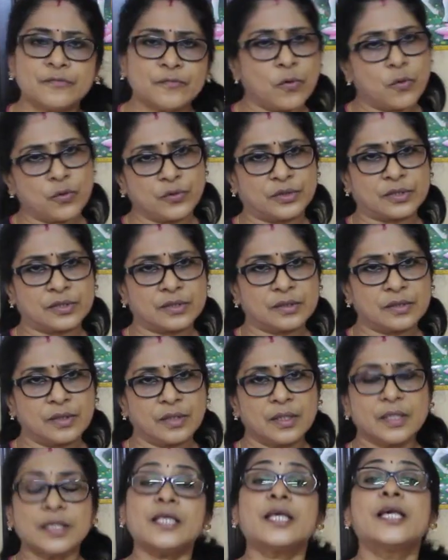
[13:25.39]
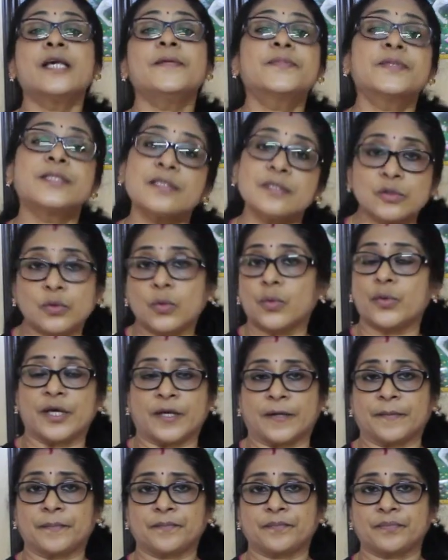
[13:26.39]
force keeps us
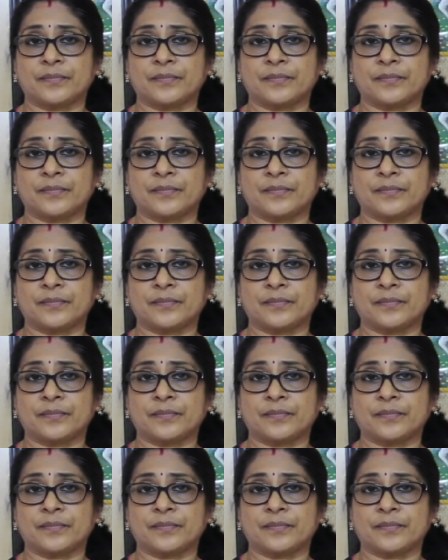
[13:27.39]
going,